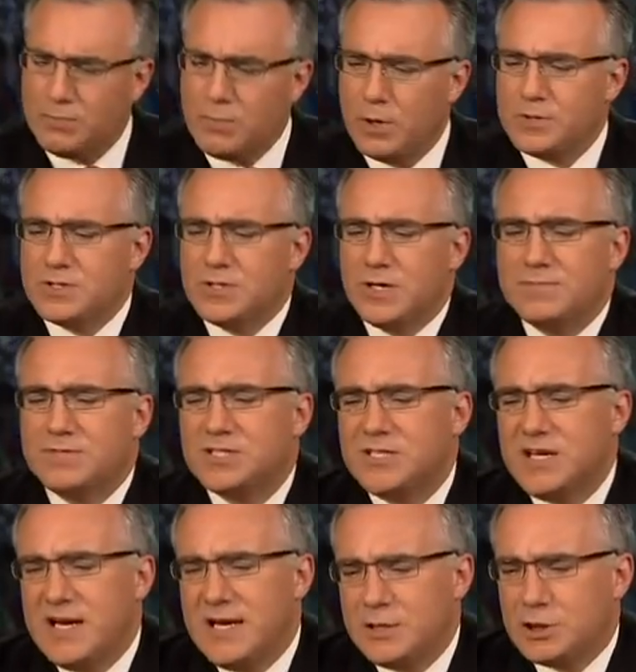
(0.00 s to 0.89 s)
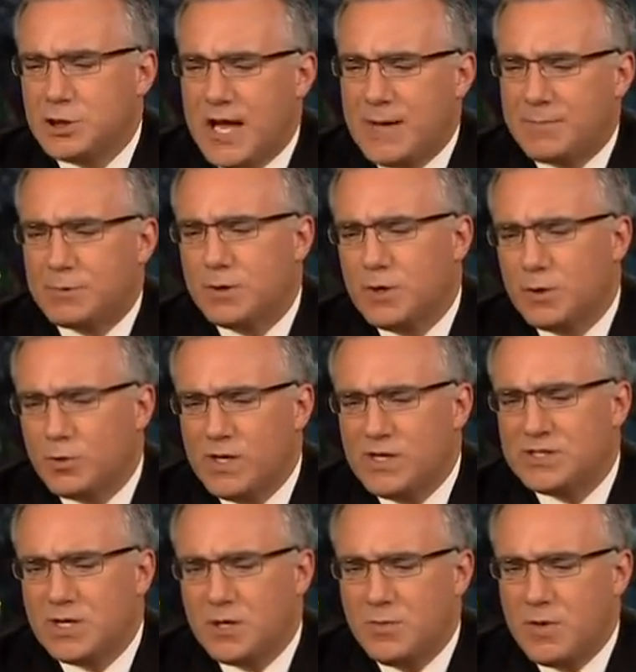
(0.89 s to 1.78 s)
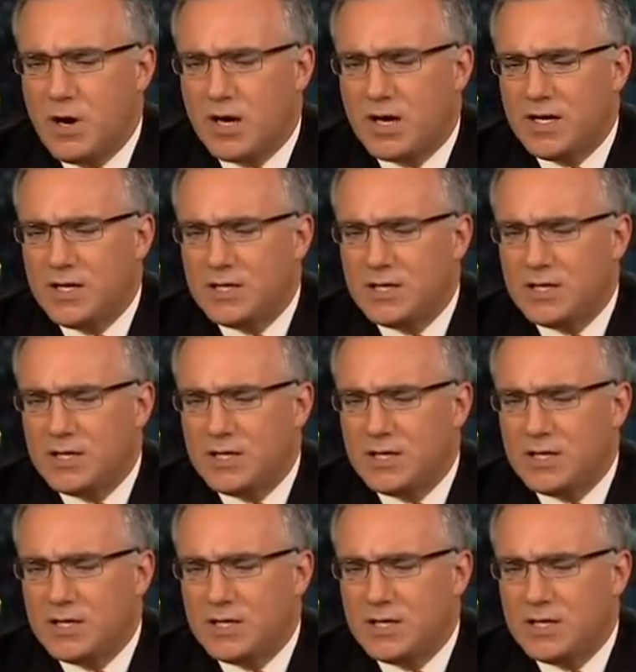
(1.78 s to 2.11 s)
most obscene chapter in recent American